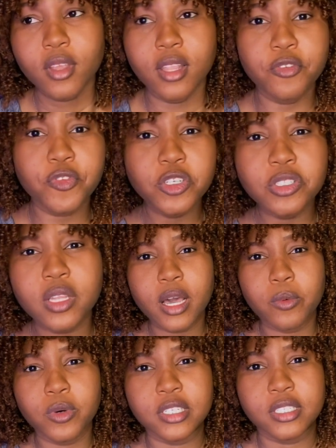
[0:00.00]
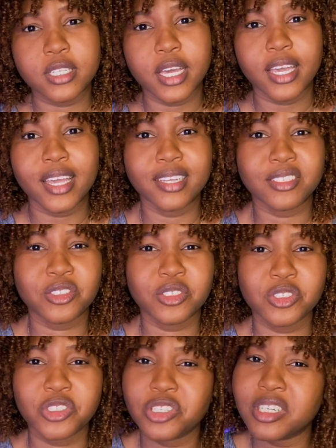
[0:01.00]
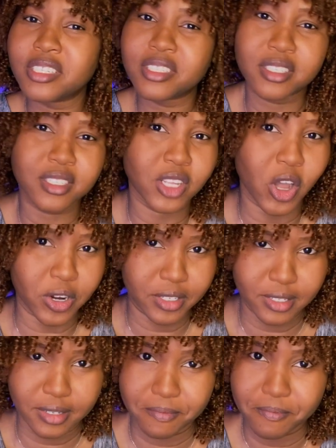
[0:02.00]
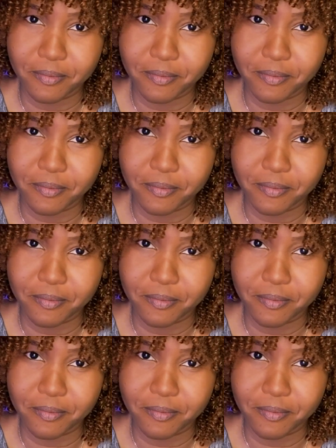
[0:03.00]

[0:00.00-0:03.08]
The first want to say is just start.